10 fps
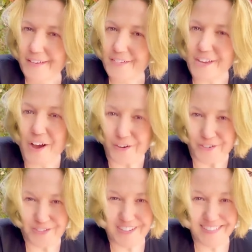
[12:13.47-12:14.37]
So,
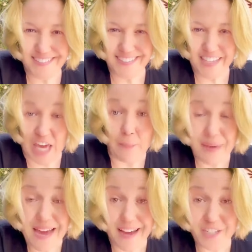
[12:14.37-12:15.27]
get
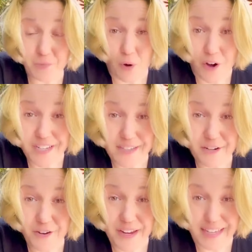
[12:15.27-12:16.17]
behind your party
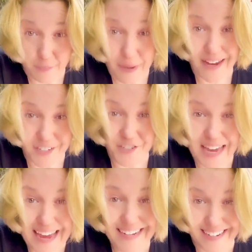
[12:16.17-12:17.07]
leader and get behind your
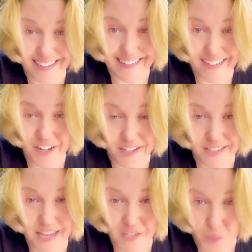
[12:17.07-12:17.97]
candidate,
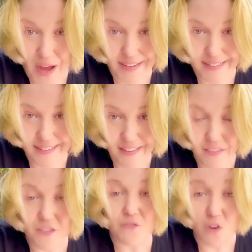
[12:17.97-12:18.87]
because guess what?
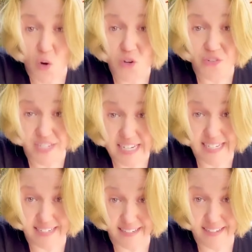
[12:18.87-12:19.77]
The voters
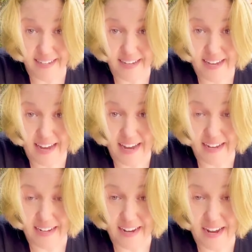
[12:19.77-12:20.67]
did.
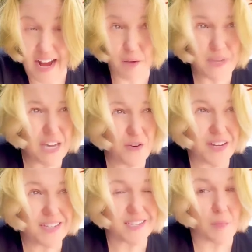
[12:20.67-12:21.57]
And I'm
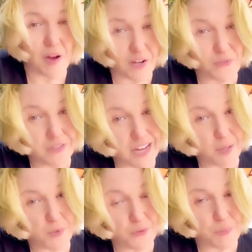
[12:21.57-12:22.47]
hearing some
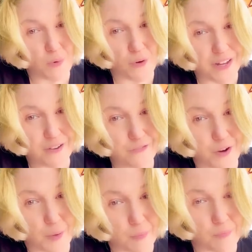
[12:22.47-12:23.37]
unreliable reporting
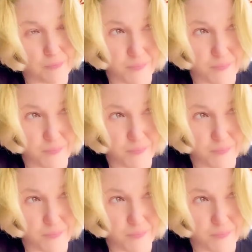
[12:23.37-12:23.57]
from